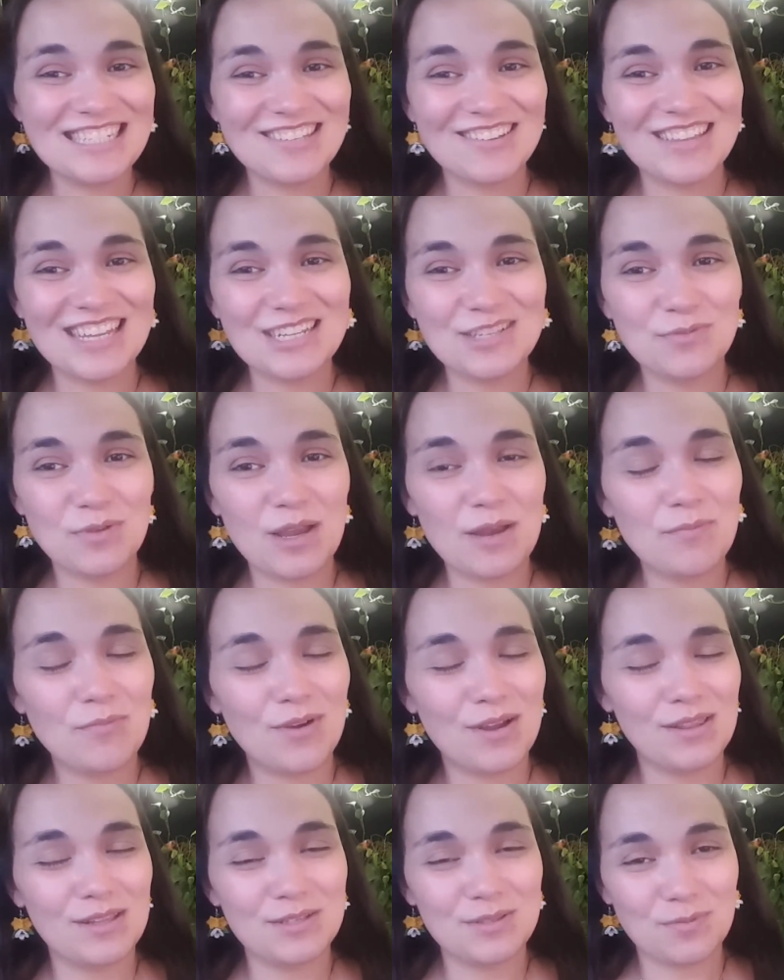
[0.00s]
So that's why I
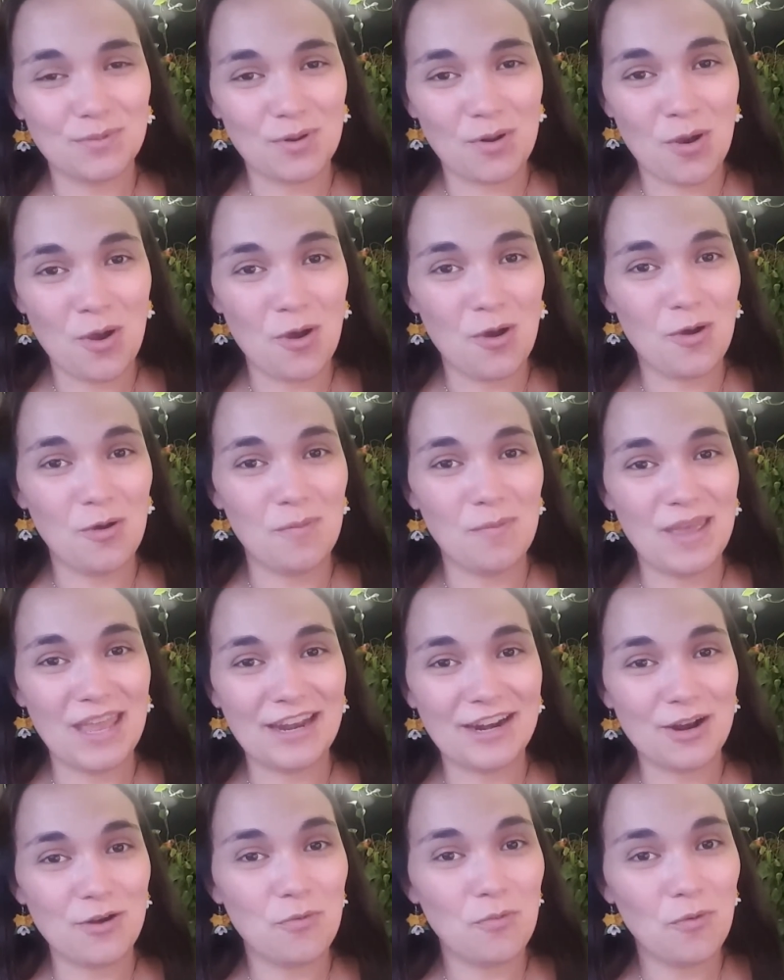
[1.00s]
brought this one home,
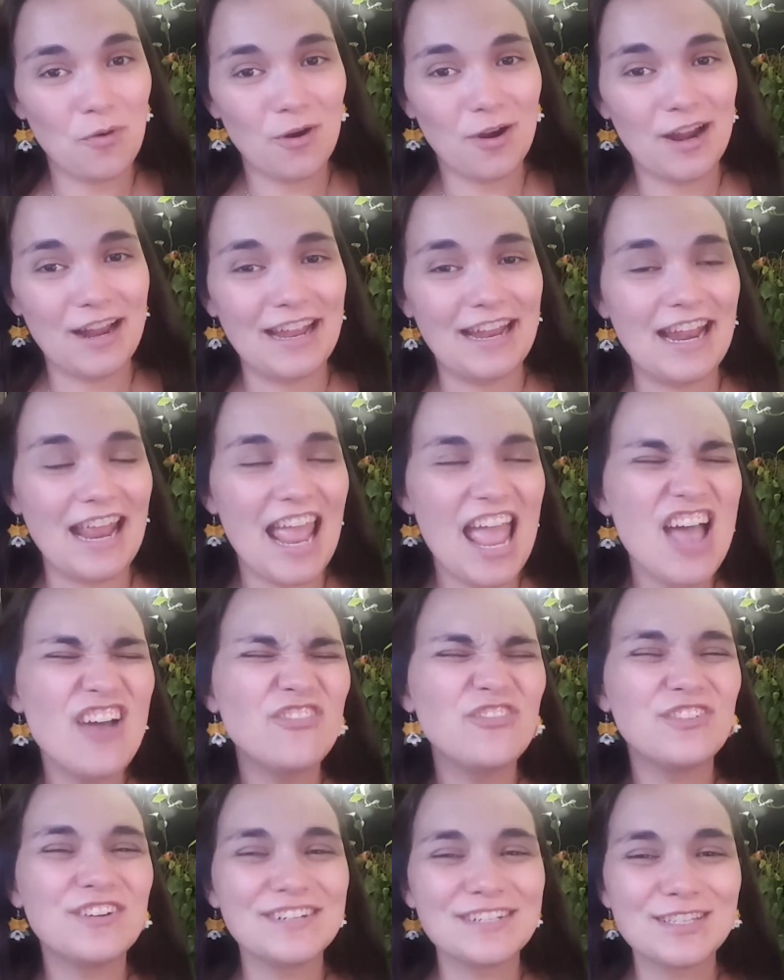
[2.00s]
and I wore it
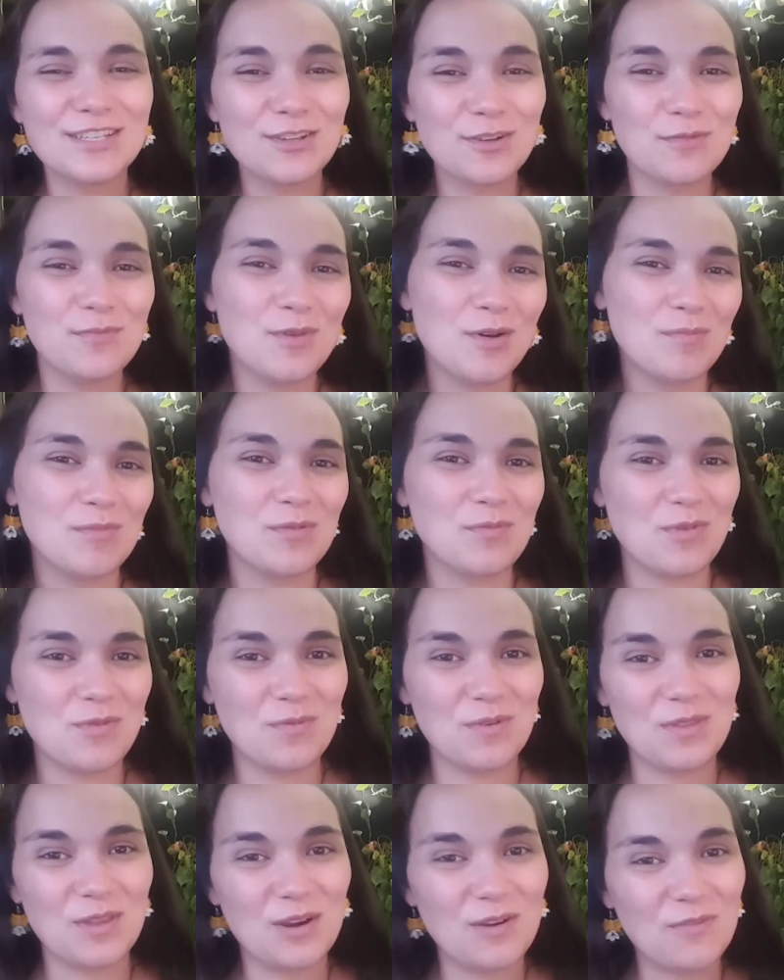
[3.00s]
every single moment we
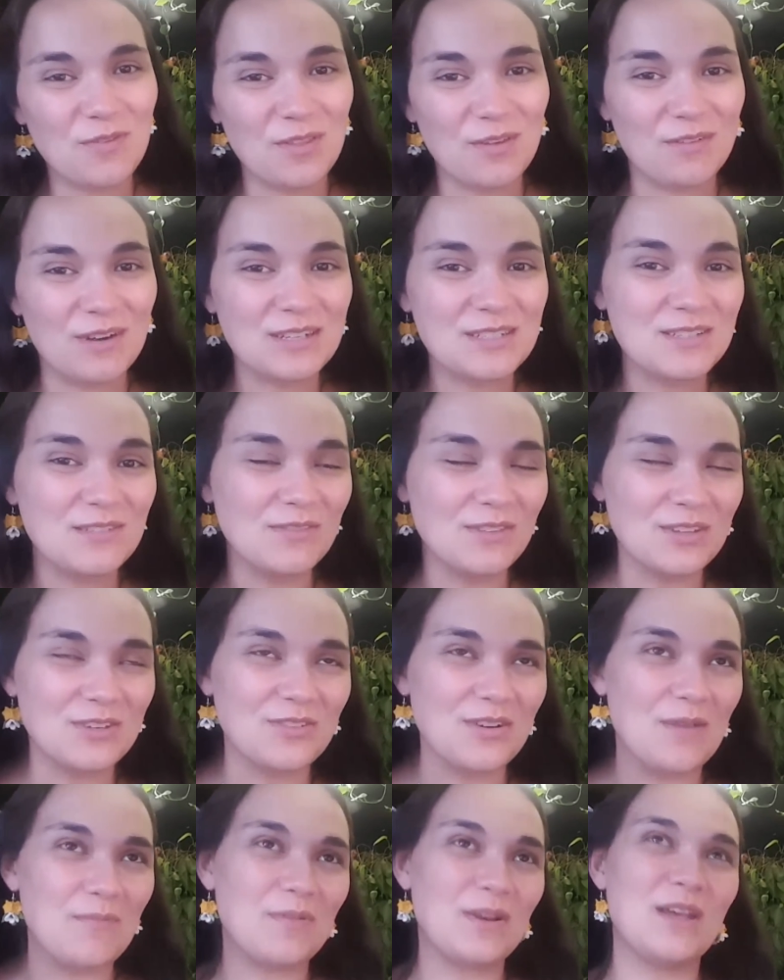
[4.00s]
were there for the rest of the
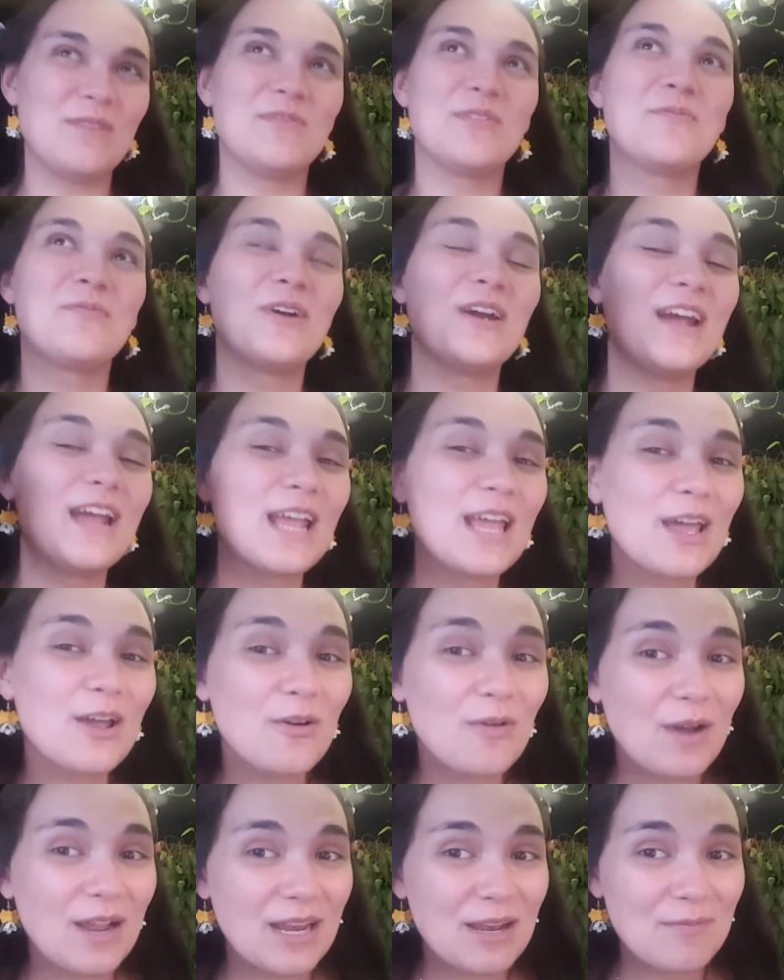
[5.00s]
trip, and I've been wearing it
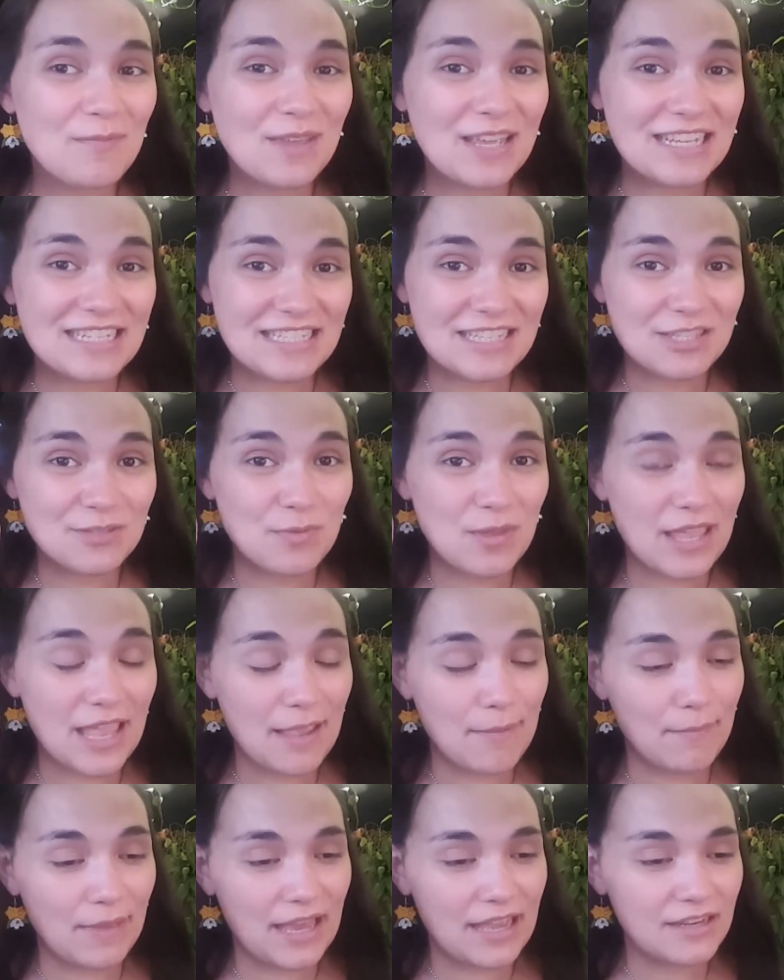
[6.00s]
quite a bit since we
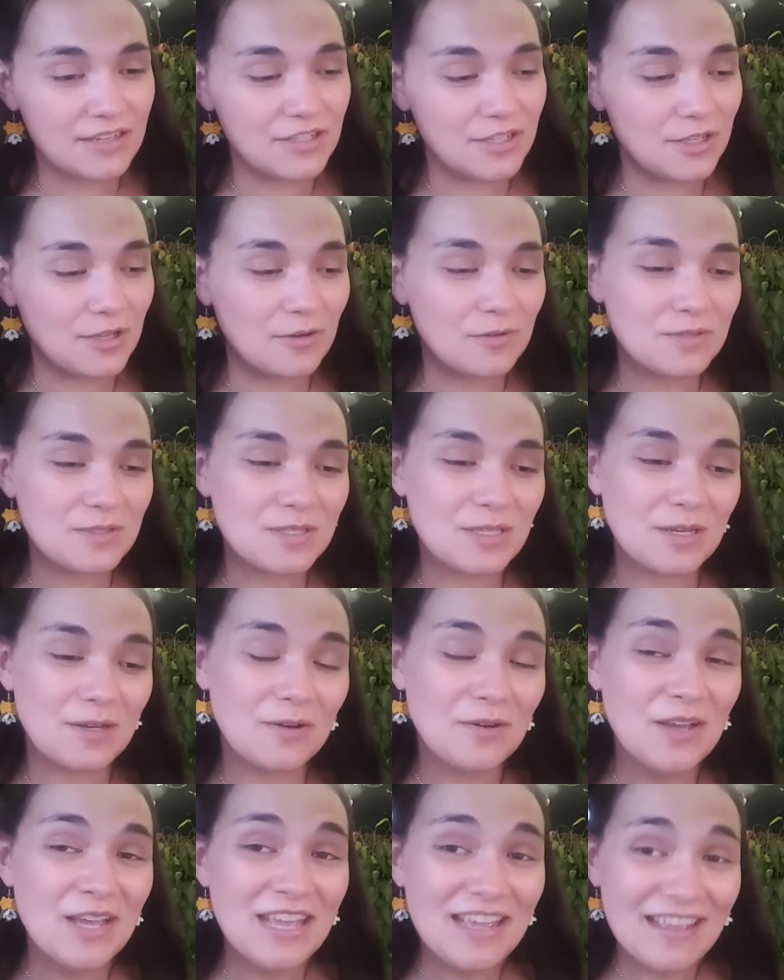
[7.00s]
came back too. So